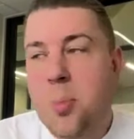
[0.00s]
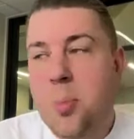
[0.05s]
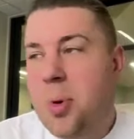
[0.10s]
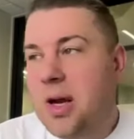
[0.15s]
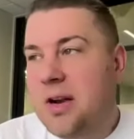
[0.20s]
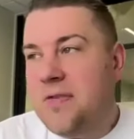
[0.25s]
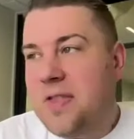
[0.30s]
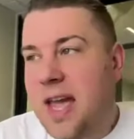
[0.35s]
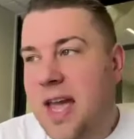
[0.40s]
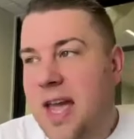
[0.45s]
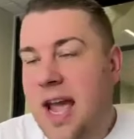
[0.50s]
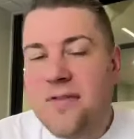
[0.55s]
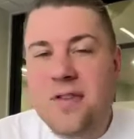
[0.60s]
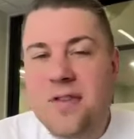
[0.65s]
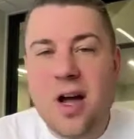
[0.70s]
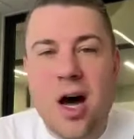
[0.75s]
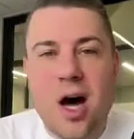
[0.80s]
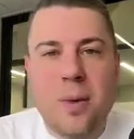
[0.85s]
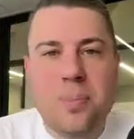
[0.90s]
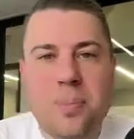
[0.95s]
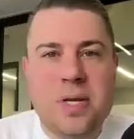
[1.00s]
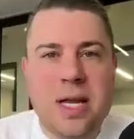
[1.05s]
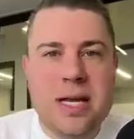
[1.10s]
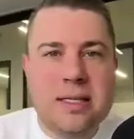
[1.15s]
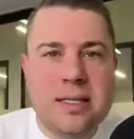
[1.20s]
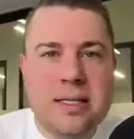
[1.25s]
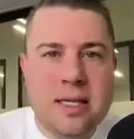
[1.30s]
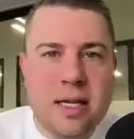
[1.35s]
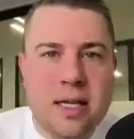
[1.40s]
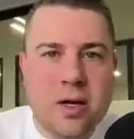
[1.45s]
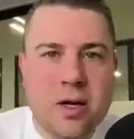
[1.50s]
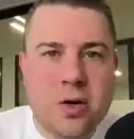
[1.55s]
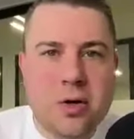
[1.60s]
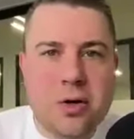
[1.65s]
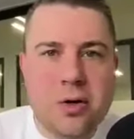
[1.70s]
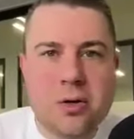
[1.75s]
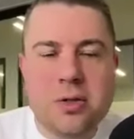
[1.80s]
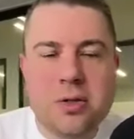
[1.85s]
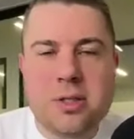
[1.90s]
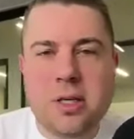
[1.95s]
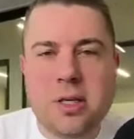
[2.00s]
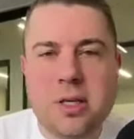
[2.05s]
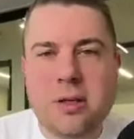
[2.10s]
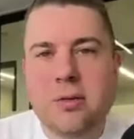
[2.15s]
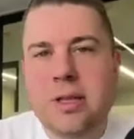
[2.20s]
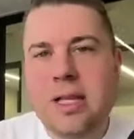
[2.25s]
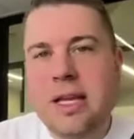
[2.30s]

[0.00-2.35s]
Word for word: But if they have to update deals and